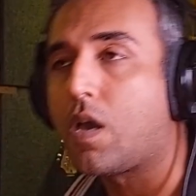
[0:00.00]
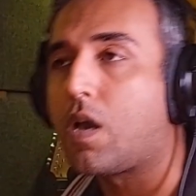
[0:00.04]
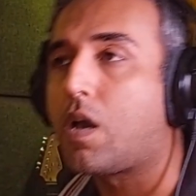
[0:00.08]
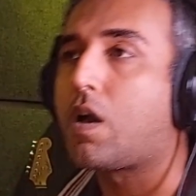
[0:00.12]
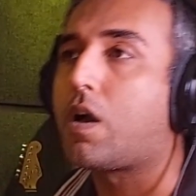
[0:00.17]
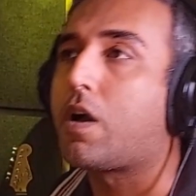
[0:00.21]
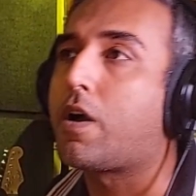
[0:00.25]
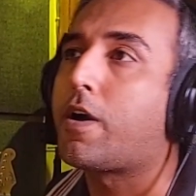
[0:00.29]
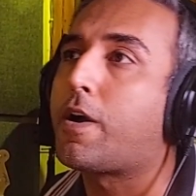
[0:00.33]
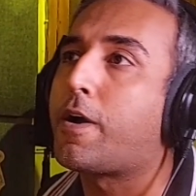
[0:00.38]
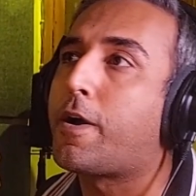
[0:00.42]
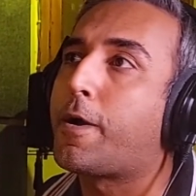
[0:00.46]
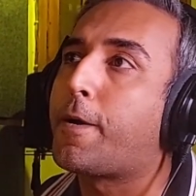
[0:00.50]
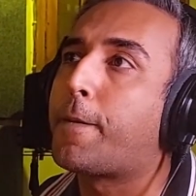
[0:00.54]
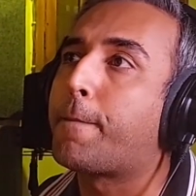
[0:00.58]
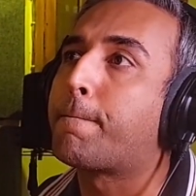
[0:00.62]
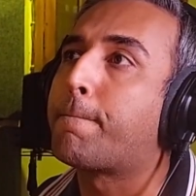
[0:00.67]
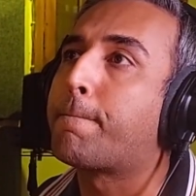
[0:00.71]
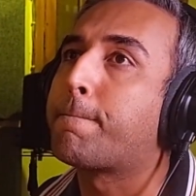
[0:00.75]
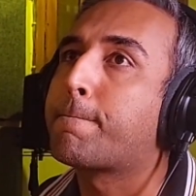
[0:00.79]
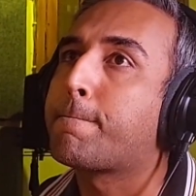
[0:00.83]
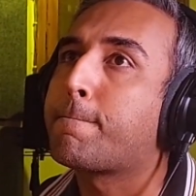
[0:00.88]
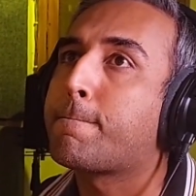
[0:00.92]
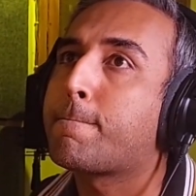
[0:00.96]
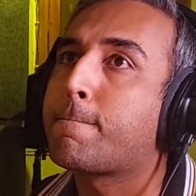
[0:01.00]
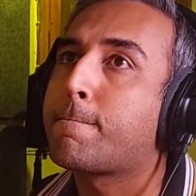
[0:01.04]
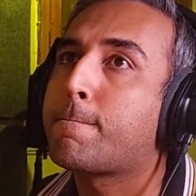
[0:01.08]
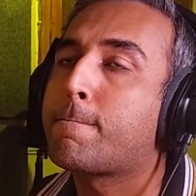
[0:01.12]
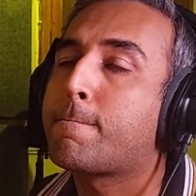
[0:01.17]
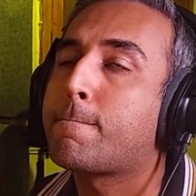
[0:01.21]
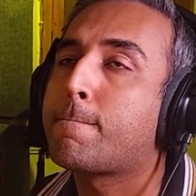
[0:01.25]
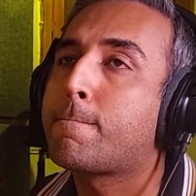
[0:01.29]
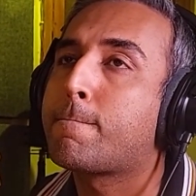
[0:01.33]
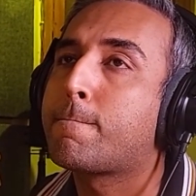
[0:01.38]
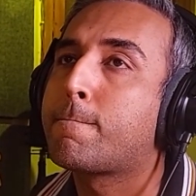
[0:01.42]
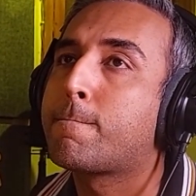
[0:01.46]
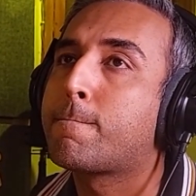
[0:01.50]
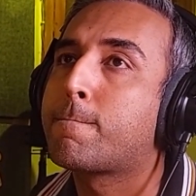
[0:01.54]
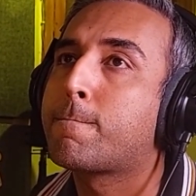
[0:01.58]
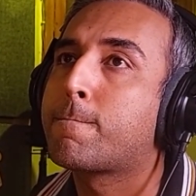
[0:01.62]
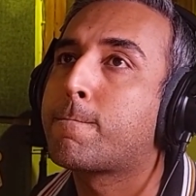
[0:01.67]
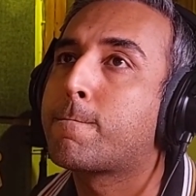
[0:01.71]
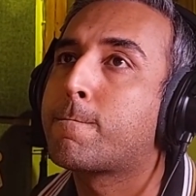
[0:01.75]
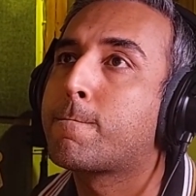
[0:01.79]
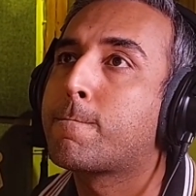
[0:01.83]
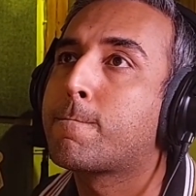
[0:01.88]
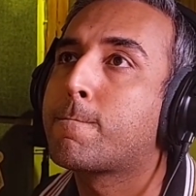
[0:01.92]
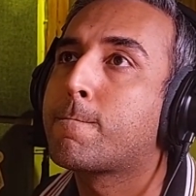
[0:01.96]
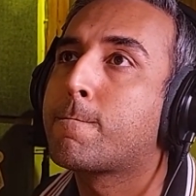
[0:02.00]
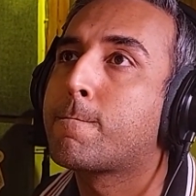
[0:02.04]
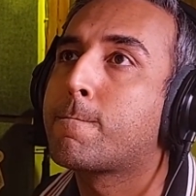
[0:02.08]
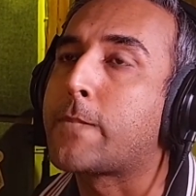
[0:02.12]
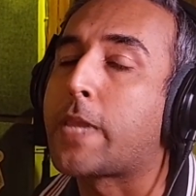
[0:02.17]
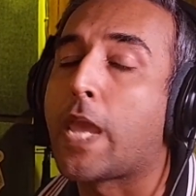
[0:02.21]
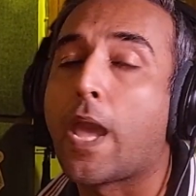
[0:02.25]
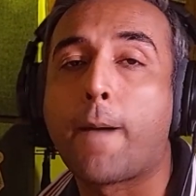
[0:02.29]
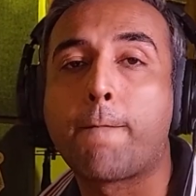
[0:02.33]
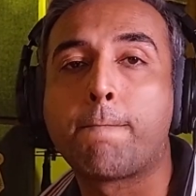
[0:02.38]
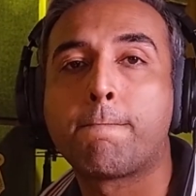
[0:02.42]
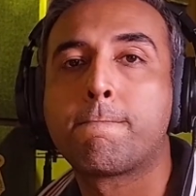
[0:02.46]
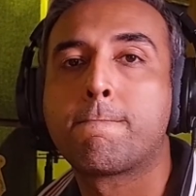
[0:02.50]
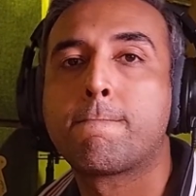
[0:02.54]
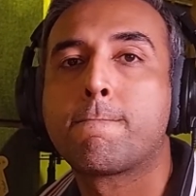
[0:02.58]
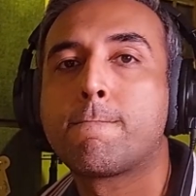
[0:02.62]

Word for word: Um, yeah.